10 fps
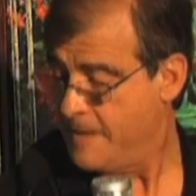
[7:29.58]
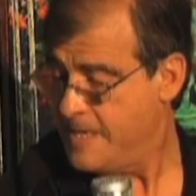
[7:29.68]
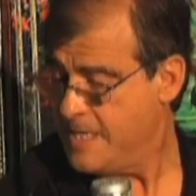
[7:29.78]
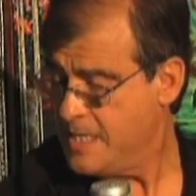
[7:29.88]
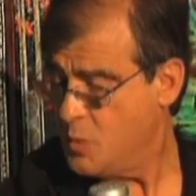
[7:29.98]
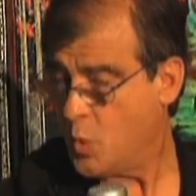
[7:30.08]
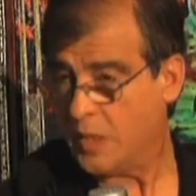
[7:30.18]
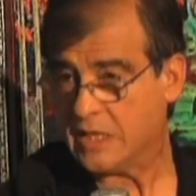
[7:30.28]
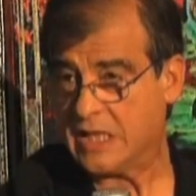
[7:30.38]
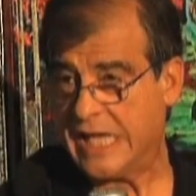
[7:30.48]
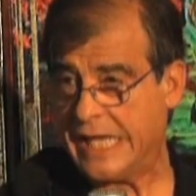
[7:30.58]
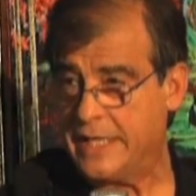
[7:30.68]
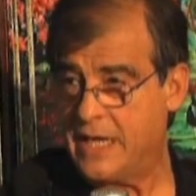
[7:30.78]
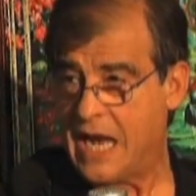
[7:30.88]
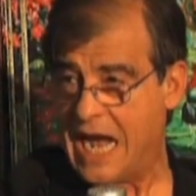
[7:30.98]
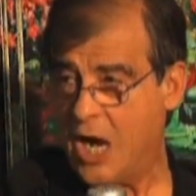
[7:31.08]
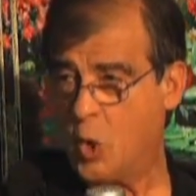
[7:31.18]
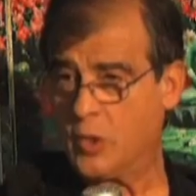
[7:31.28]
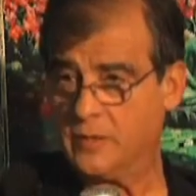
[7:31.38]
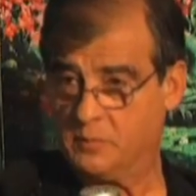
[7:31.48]
He led
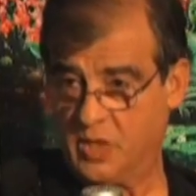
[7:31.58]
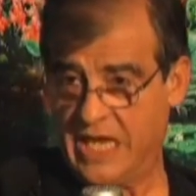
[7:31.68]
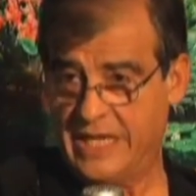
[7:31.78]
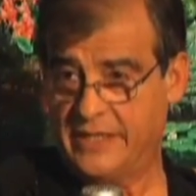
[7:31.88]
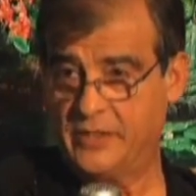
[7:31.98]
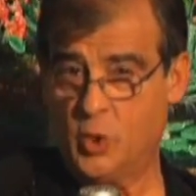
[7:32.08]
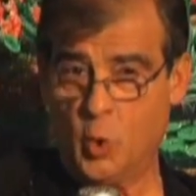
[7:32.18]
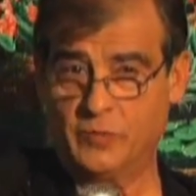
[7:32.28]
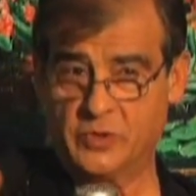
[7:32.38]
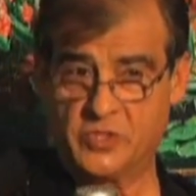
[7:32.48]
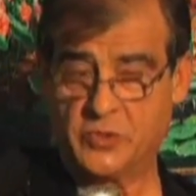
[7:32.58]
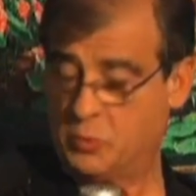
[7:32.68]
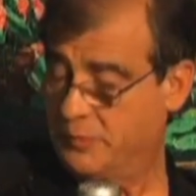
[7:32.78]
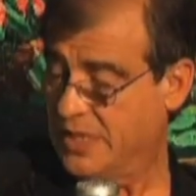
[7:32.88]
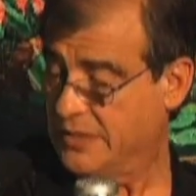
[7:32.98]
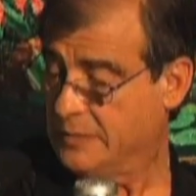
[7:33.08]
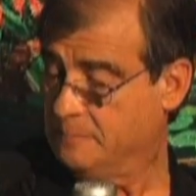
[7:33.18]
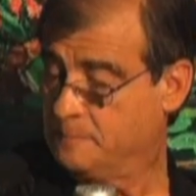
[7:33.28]
our planet over to the rebellion.